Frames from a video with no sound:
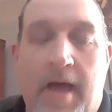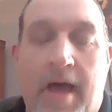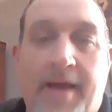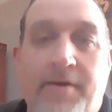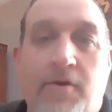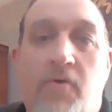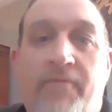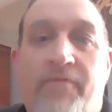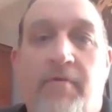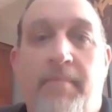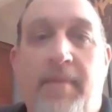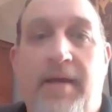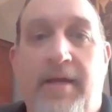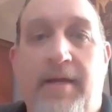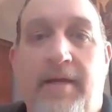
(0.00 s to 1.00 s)
I know for
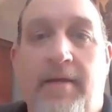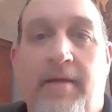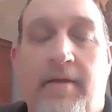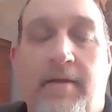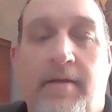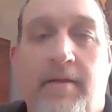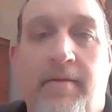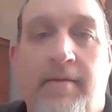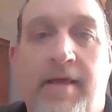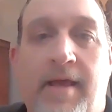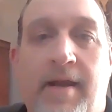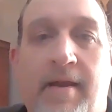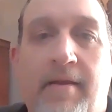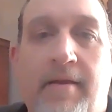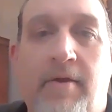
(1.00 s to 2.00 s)
me
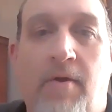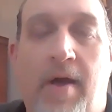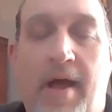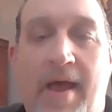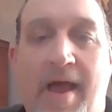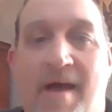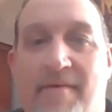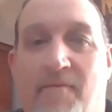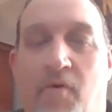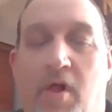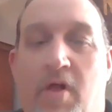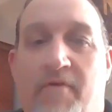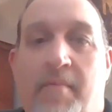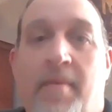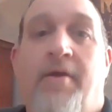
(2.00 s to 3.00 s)
that, I have
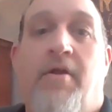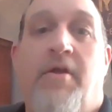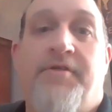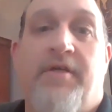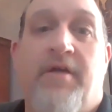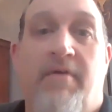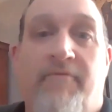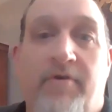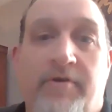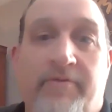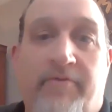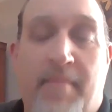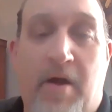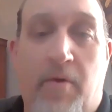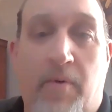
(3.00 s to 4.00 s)
well over $1 million of coverage
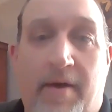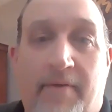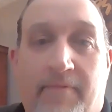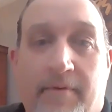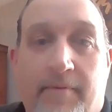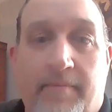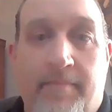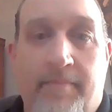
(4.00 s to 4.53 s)
for my wife.